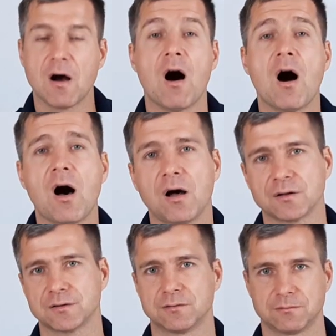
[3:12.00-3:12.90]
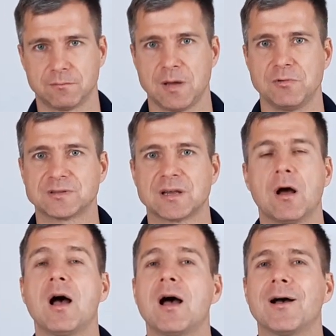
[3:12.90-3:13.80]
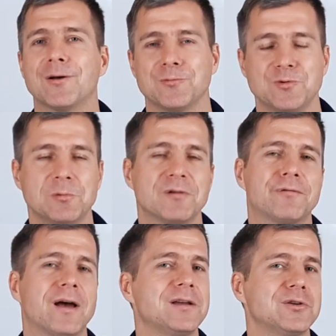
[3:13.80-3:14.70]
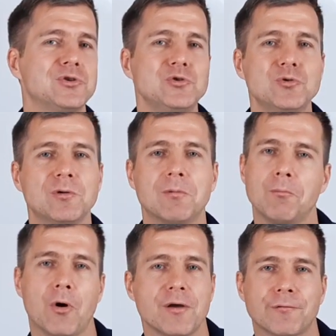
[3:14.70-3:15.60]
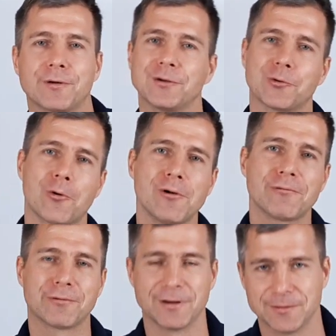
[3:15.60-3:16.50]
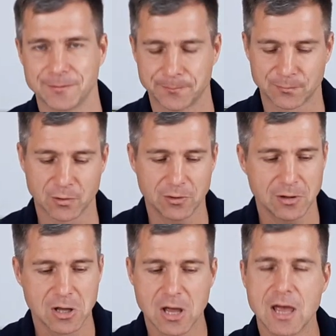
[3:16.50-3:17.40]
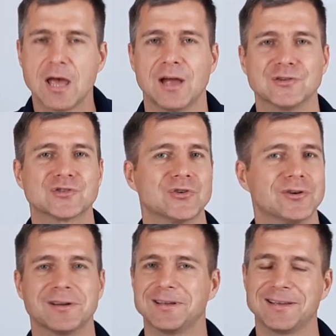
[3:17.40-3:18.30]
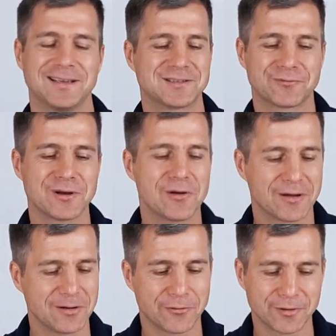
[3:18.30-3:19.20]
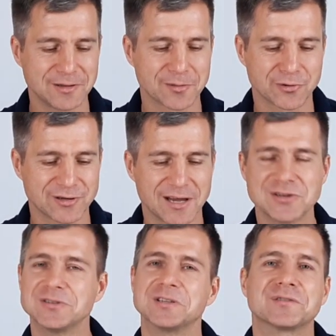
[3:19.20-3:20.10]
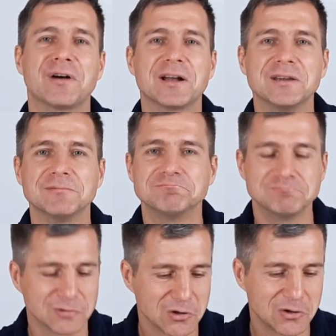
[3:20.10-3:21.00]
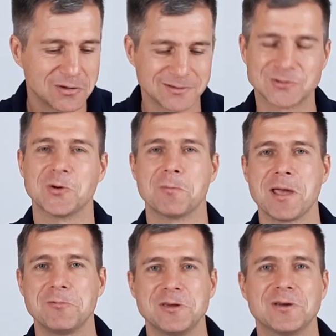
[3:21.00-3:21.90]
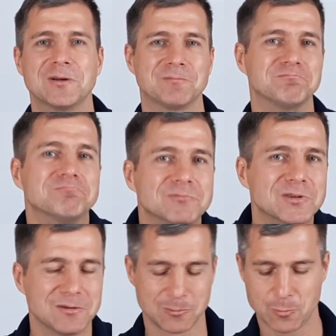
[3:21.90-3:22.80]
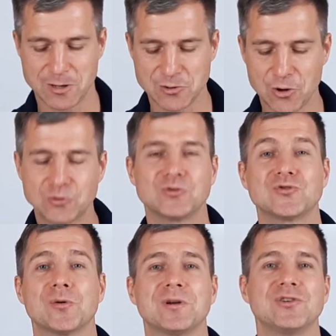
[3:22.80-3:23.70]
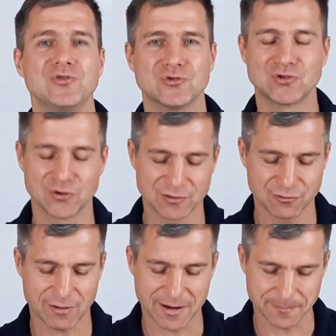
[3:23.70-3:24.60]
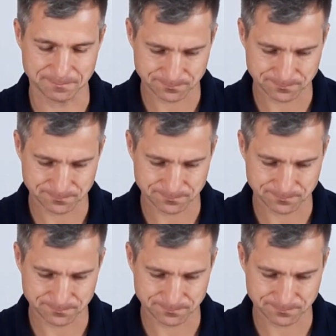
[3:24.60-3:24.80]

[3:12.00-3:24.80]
a heart, maybe you say, ah, you will find a new boyfriend or girlfriend. You know? And so it's free of interpretation, it's funny. No? So maybe uh, when you go to Germany, you should try.